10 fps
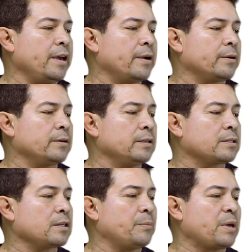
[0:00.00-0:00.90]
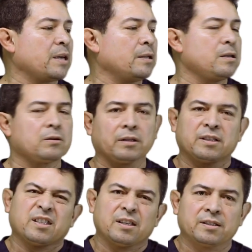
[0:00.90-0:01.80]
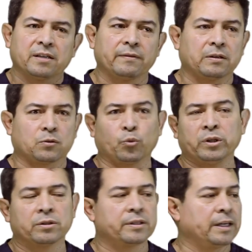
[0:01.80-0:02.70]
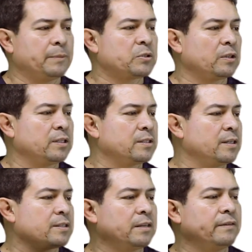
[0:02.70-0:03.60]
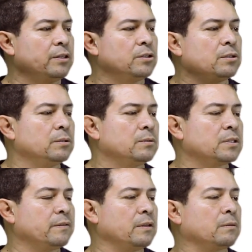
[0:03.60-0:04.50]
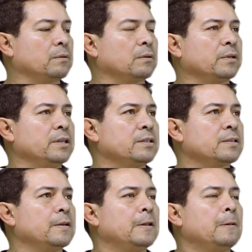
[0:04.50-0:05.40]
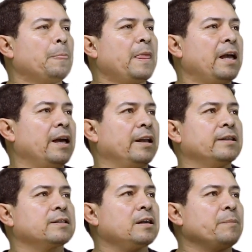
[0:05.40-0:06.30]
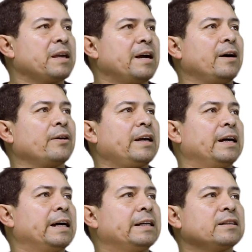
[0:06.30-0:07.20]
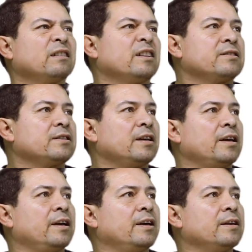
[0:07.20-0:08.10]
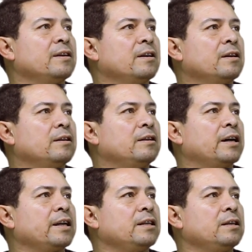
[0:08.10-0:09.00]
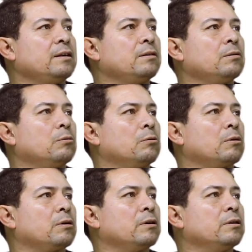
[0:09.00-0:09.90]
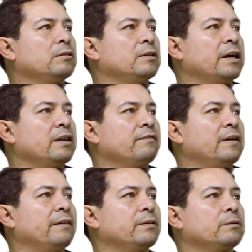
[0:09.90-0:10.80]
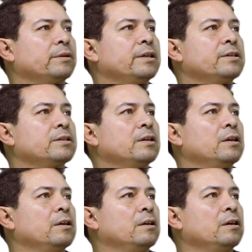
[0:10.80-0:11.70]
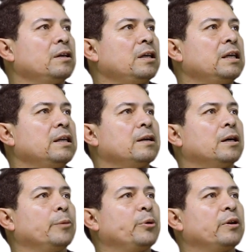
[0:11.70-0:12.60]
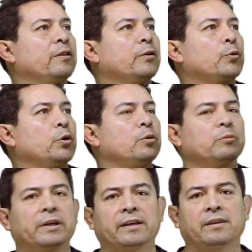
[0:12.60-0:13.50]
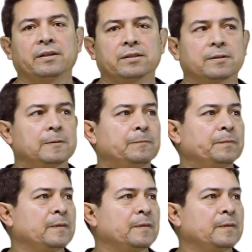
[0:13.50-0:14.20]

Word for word: air is coming in here. Let's say it's winter time, so let's say 72, 73 degrees, and it's coming out at, let's say, 90 or 95 degrees, heating up the room like this.